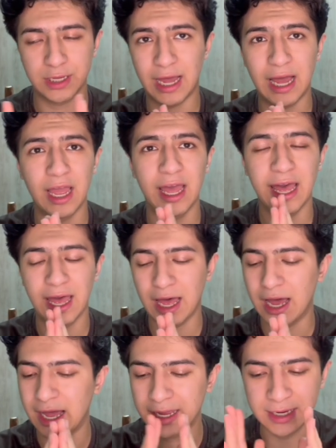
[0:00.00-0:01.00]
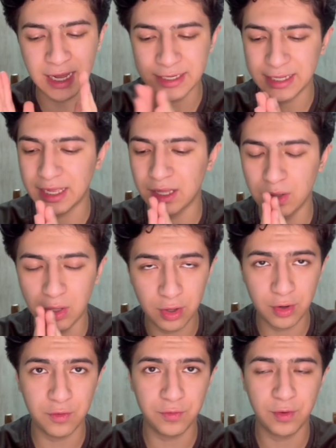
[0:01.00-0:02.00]
I got a lot
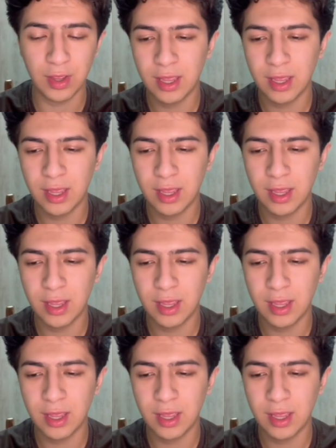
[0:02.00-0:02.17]
of